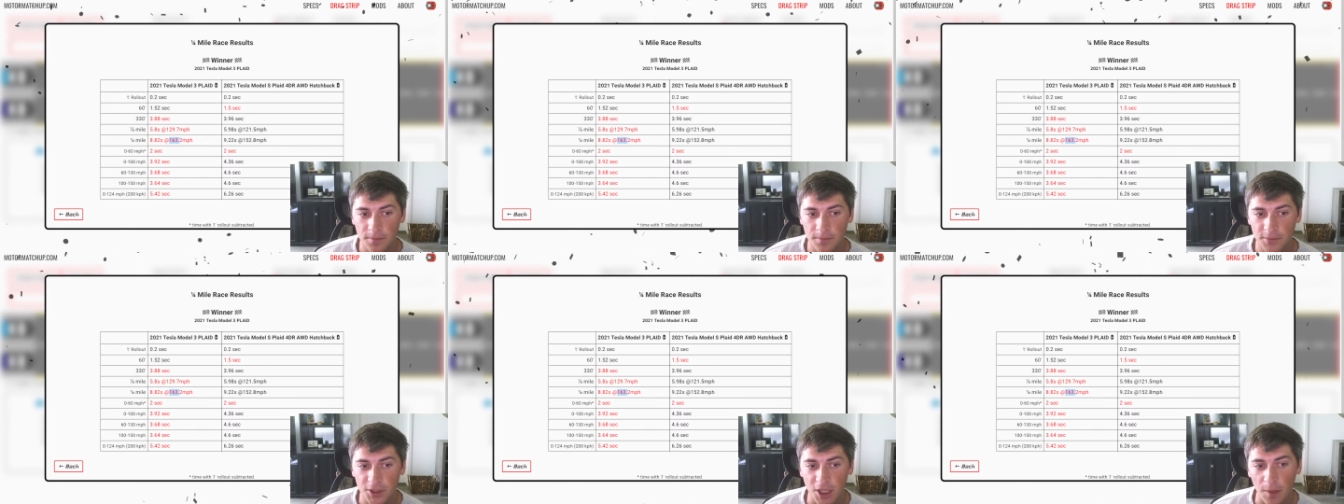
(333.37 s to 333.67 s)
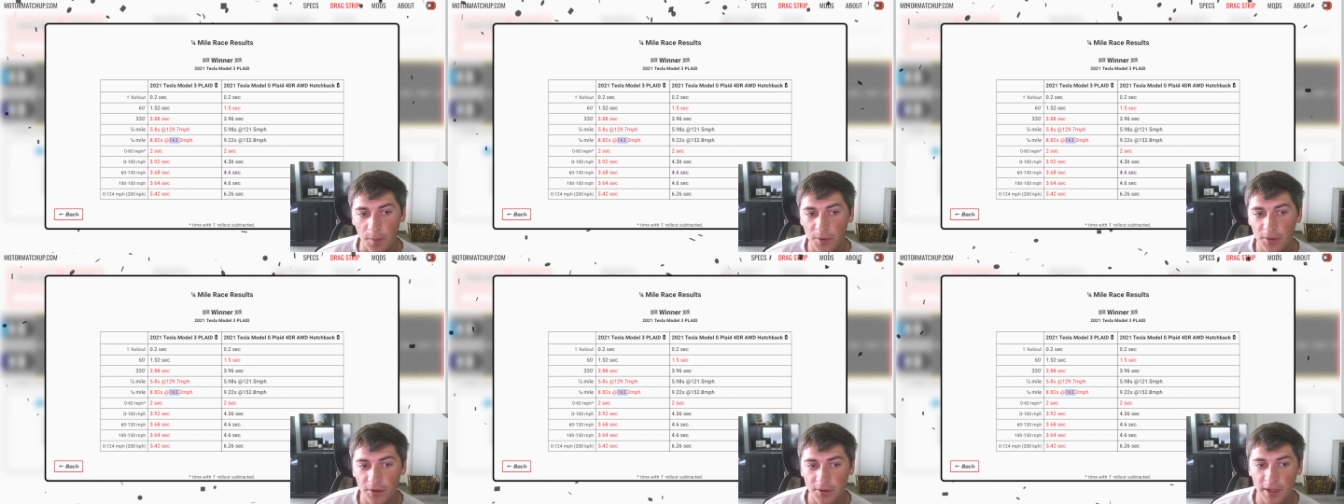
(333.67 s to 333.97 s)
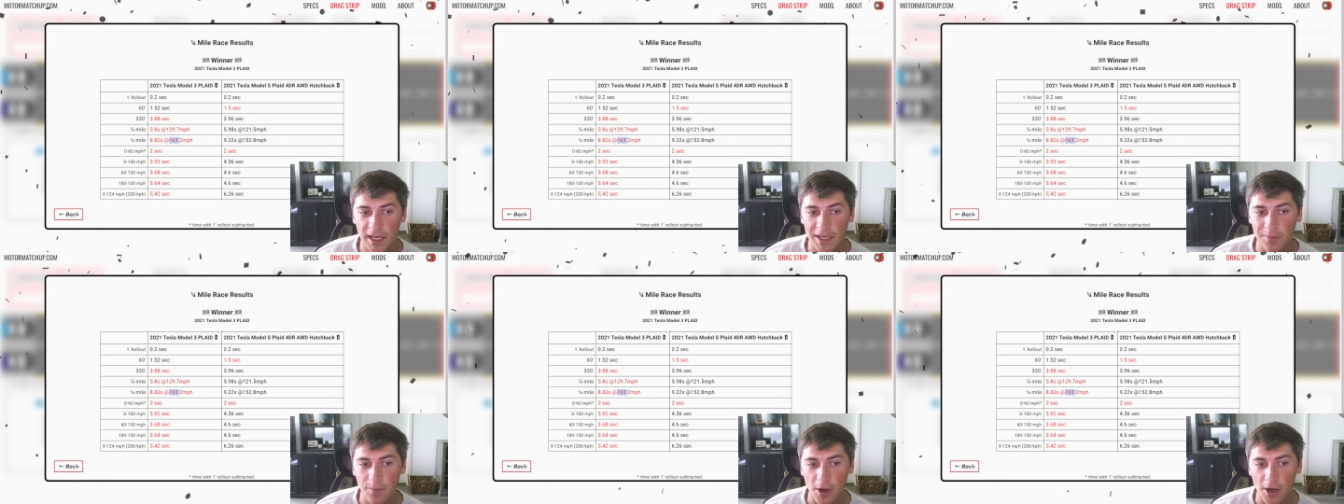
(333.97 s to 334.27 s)
top of the
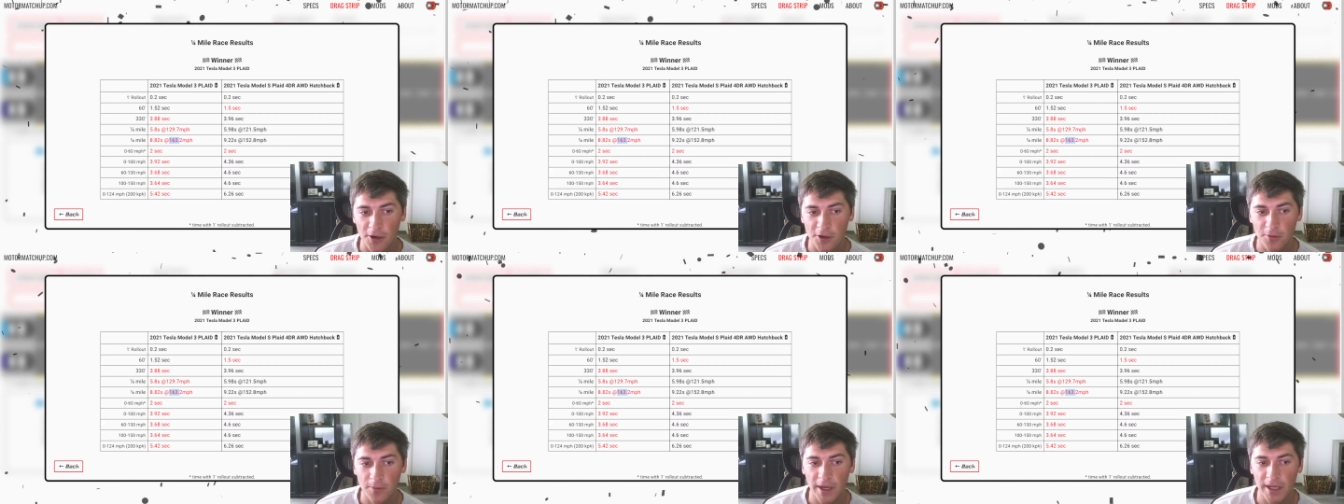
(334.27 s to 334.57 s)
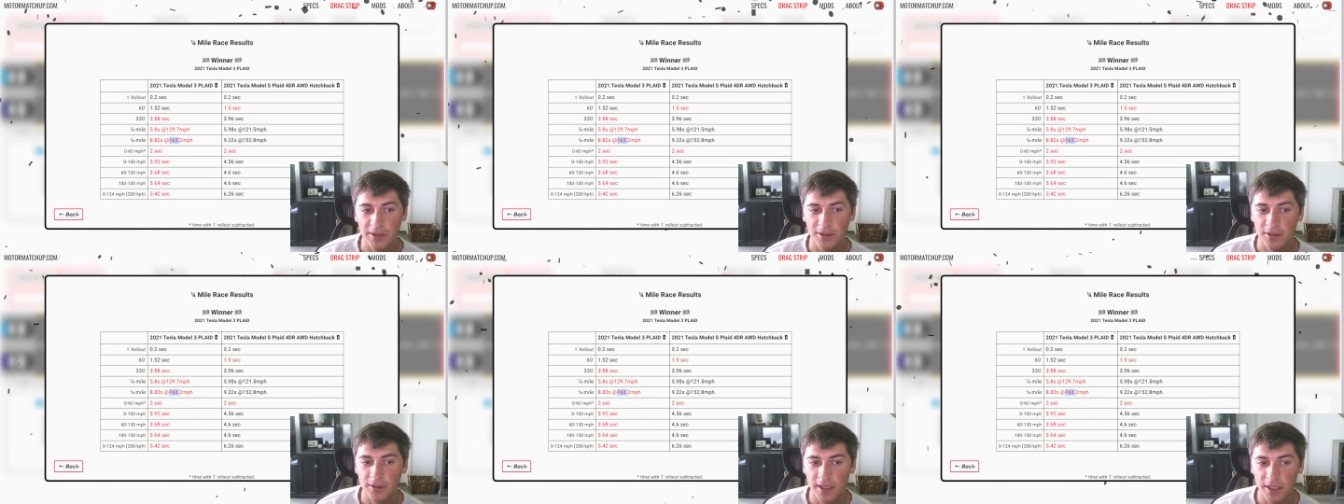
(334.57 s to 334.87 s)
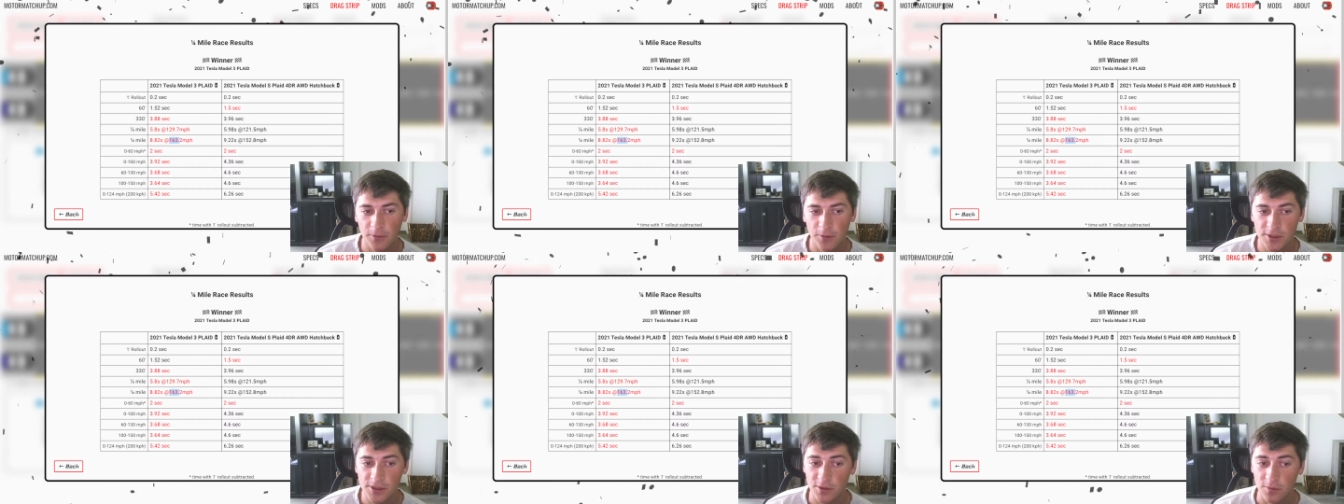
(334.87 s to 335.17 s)
line model might look
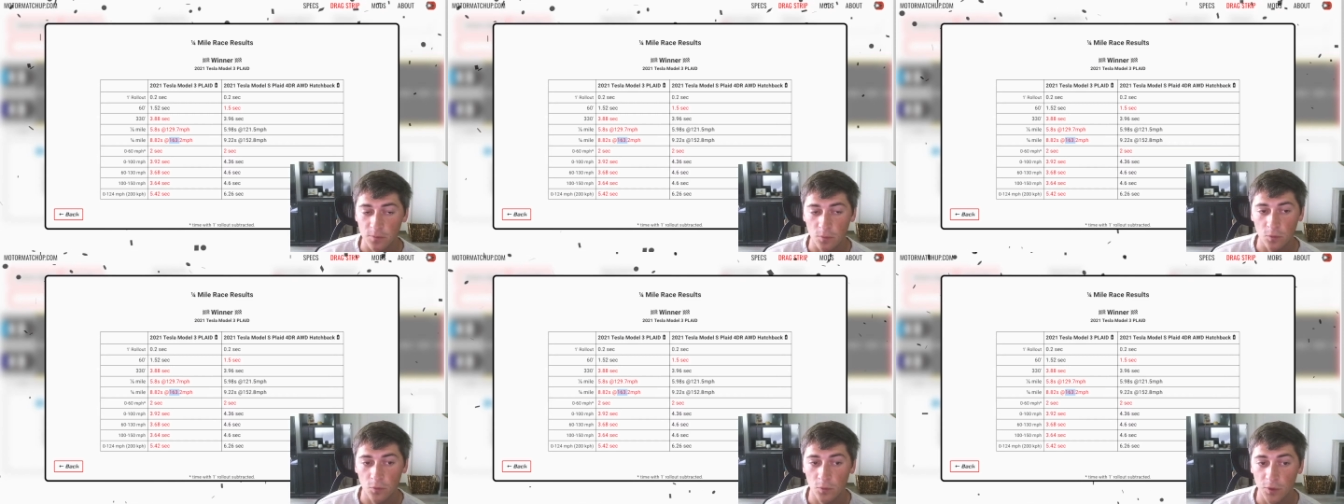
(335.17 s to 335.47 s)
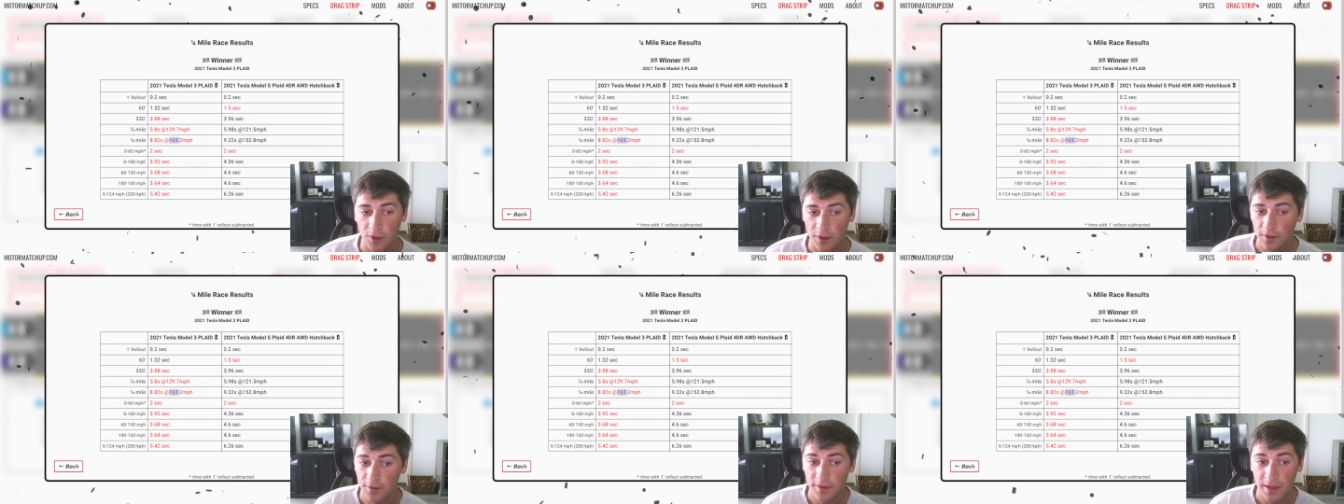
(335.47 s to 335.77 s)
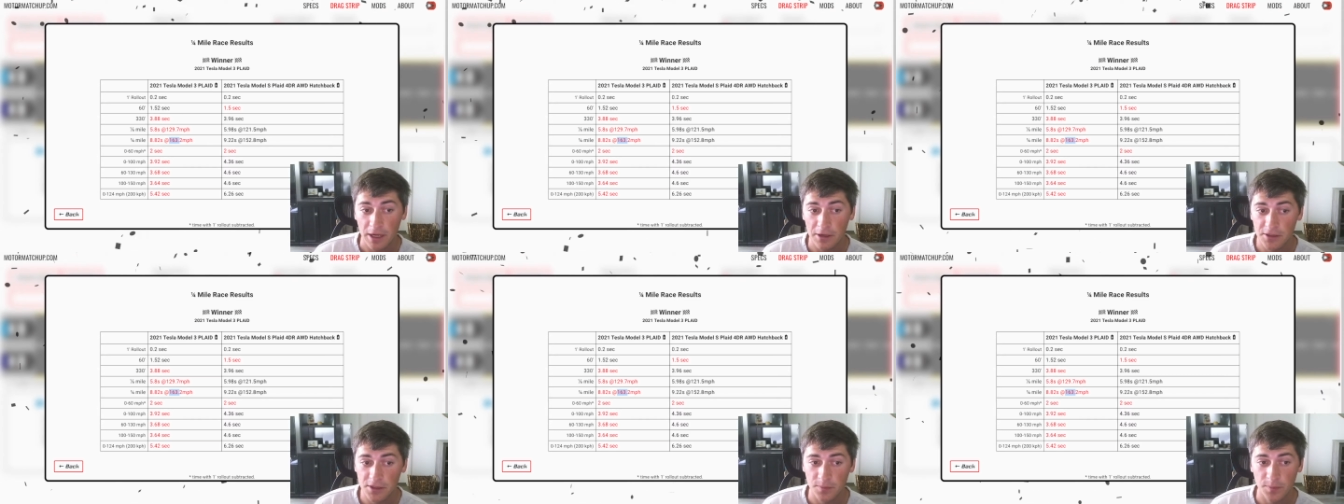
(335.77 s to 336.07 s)
like with some with a
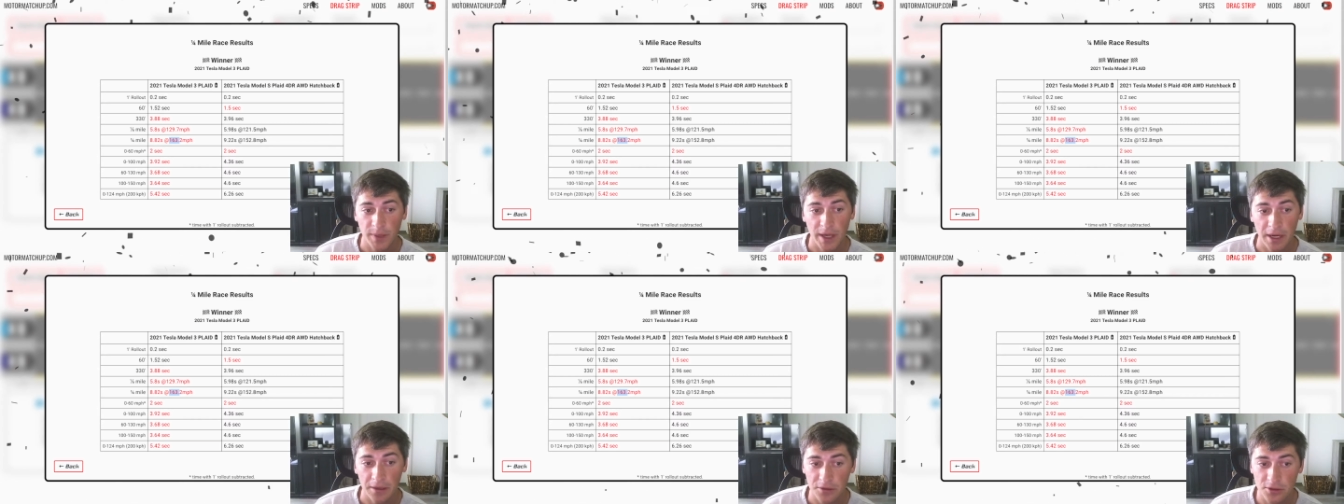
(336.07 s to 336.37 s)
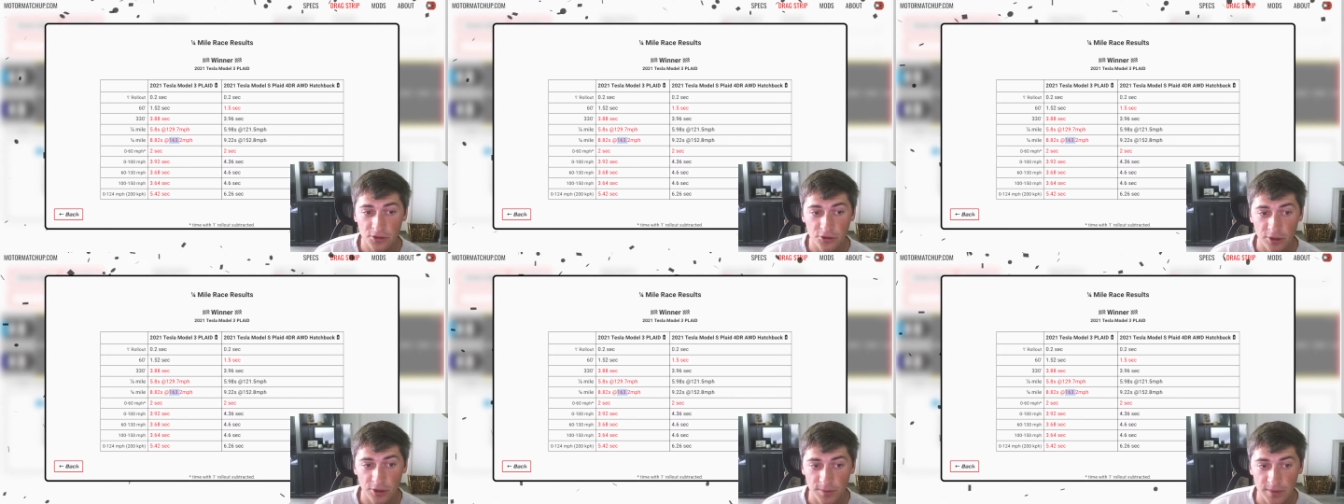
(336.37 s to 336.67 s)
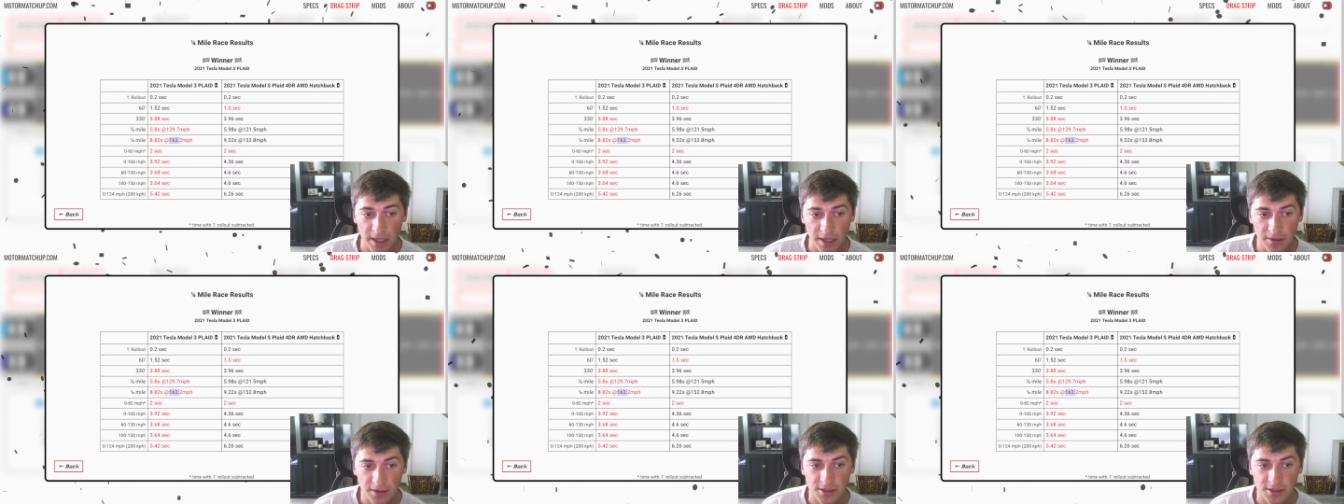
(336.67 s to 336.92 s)
thousand pounds stripped out.